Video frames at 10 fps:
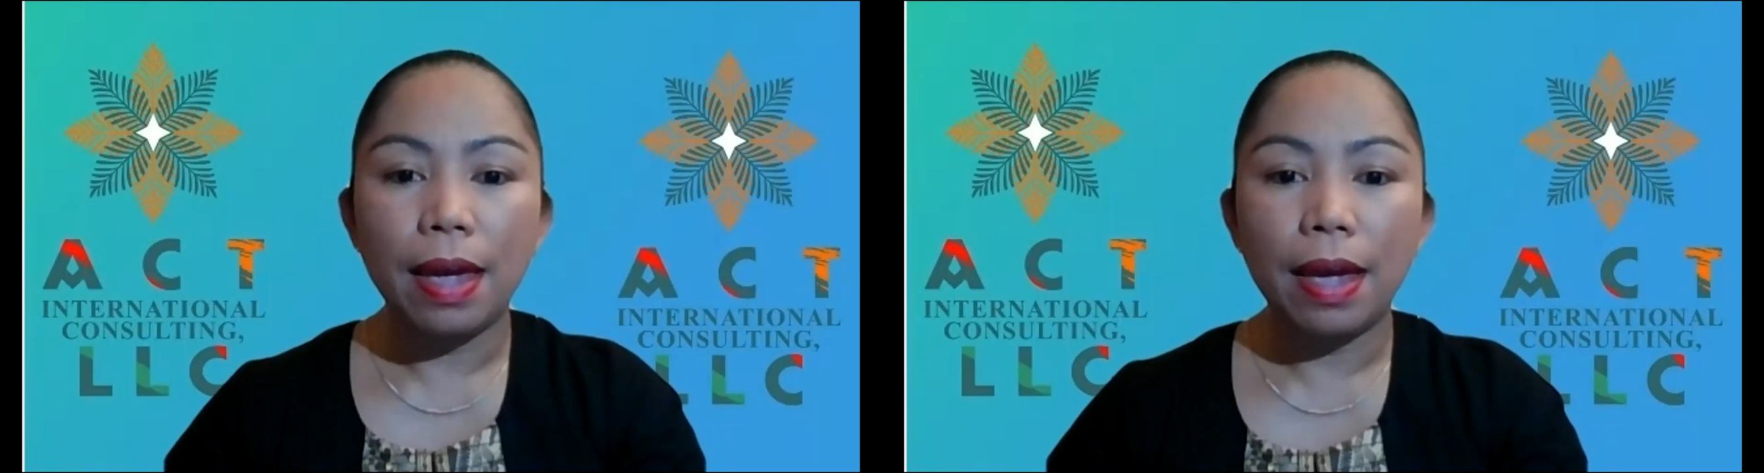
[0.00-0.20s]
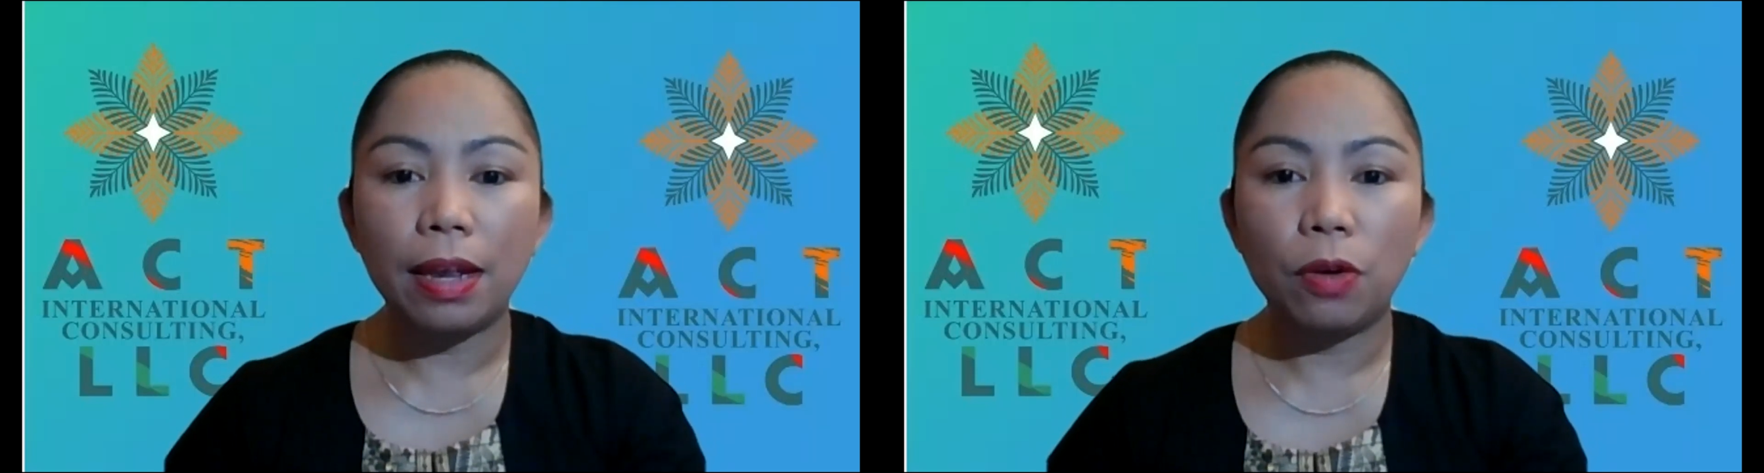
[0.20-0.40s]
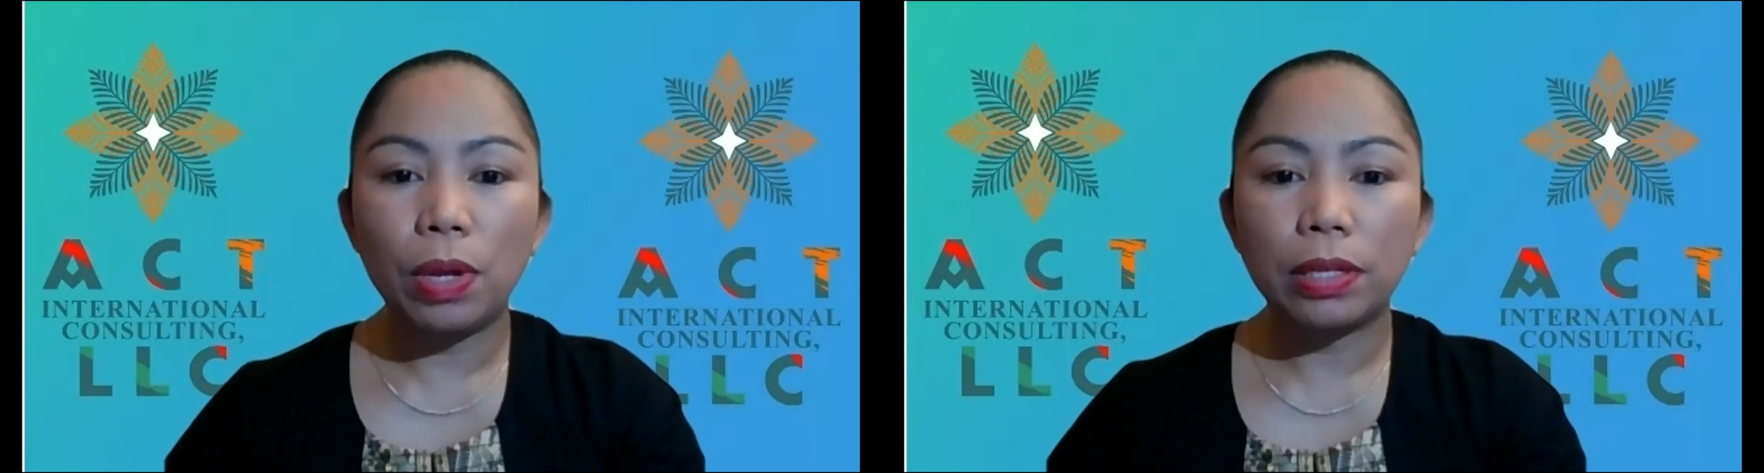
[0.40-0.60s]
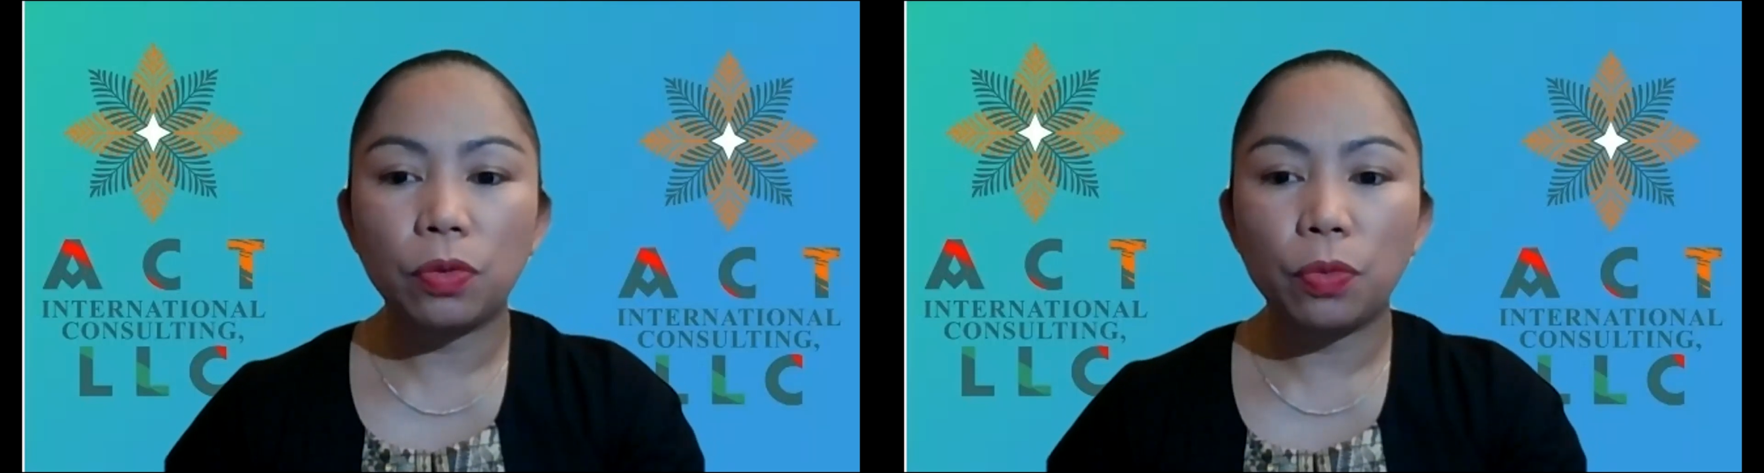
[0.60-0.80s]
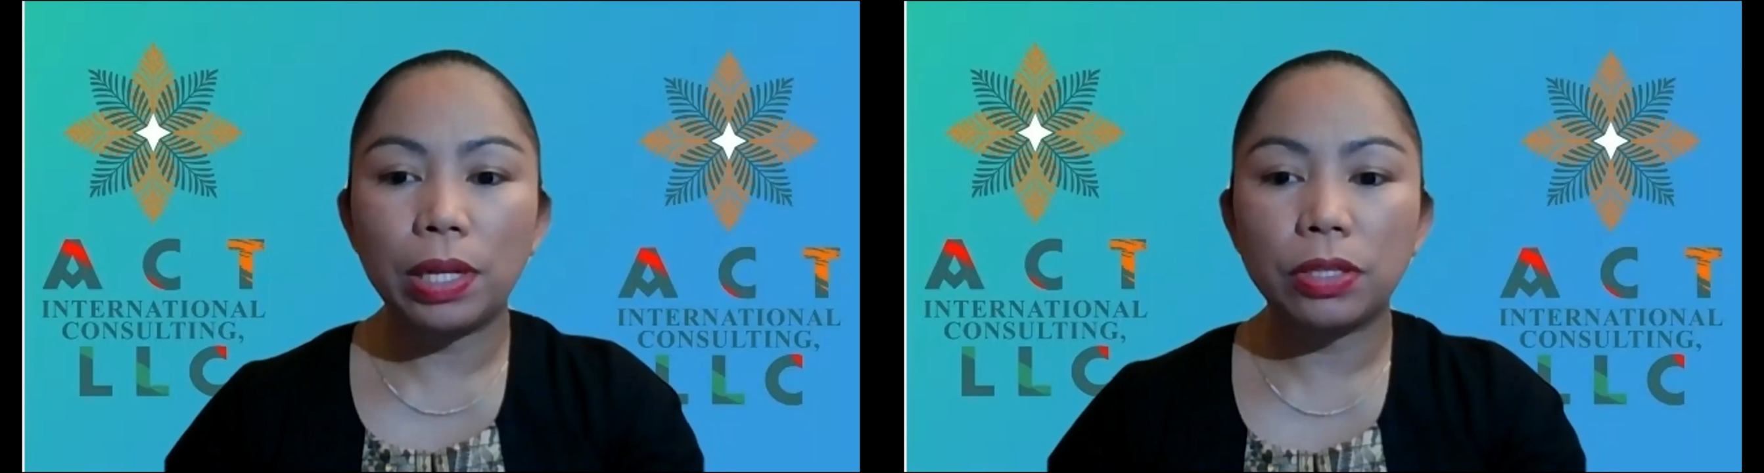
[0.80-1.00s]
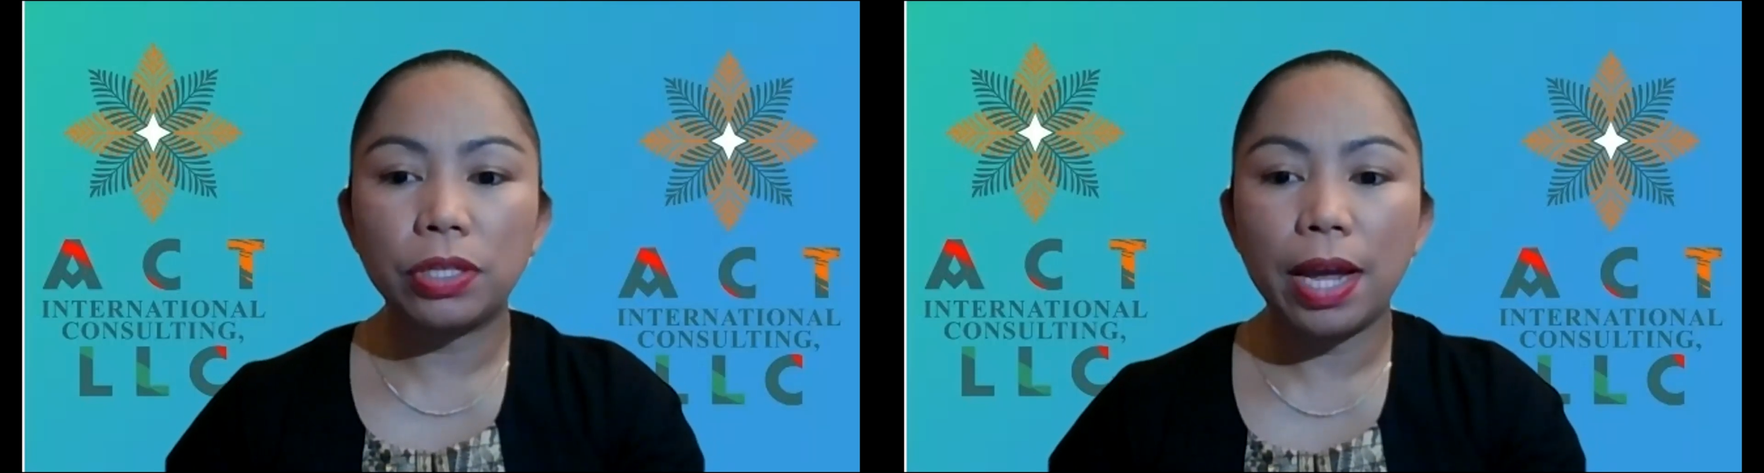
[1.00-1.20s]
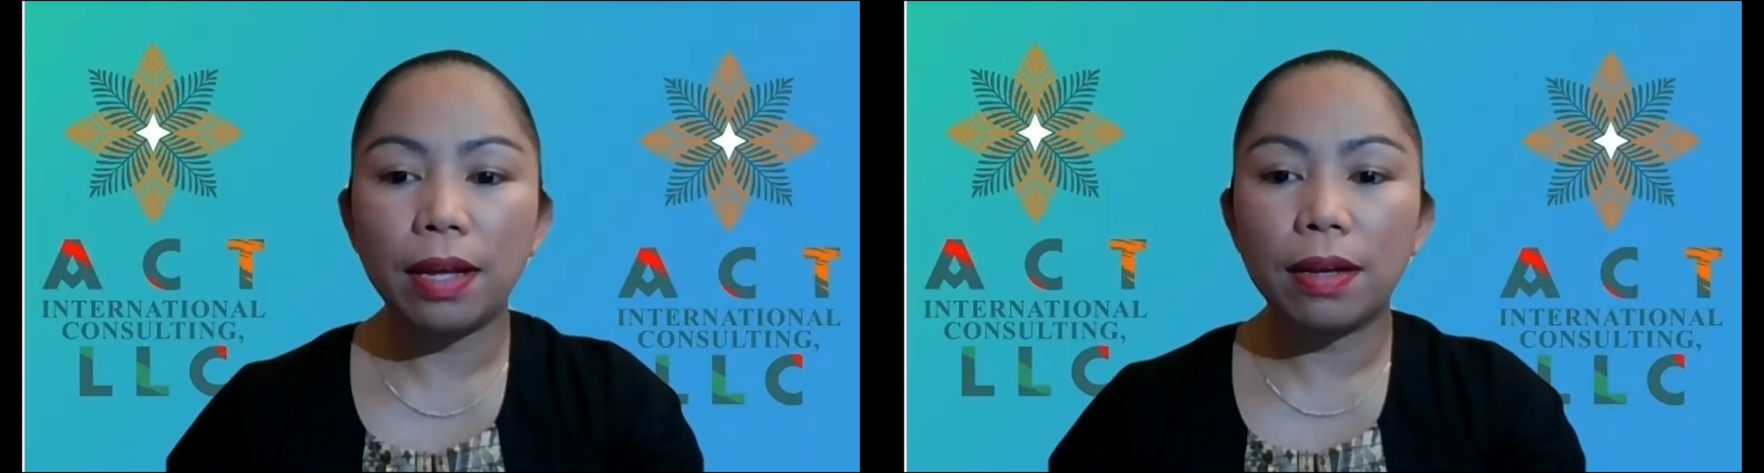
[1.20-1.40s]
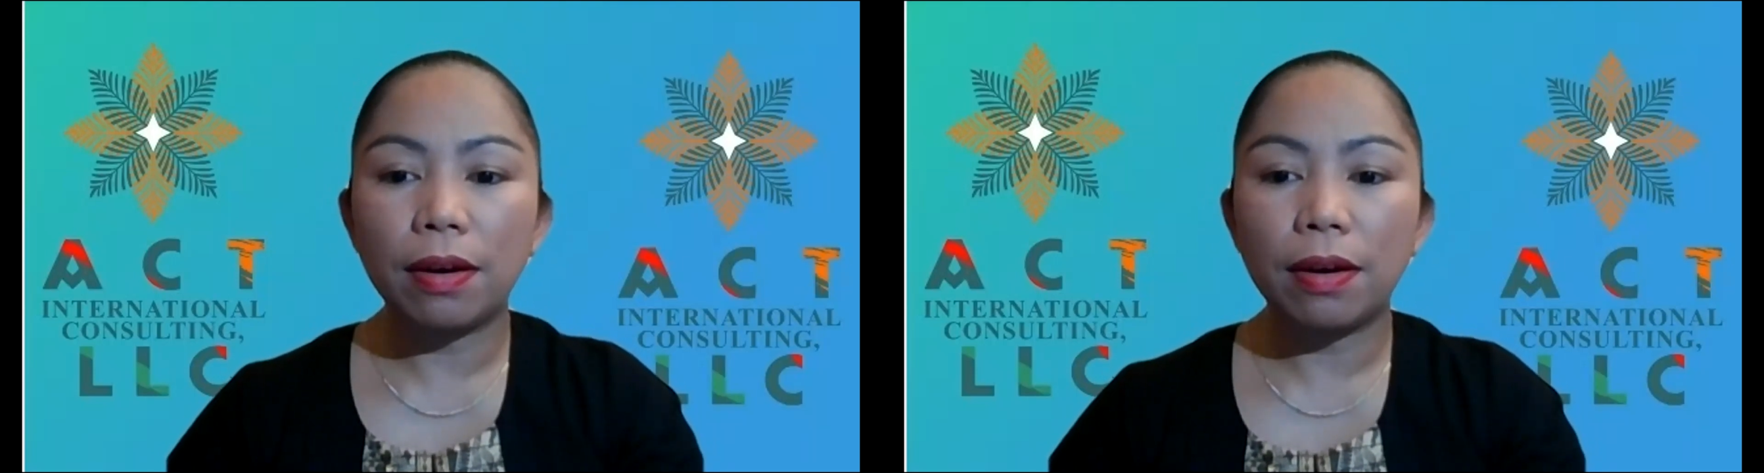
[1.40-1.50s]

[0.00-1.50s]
and we'll check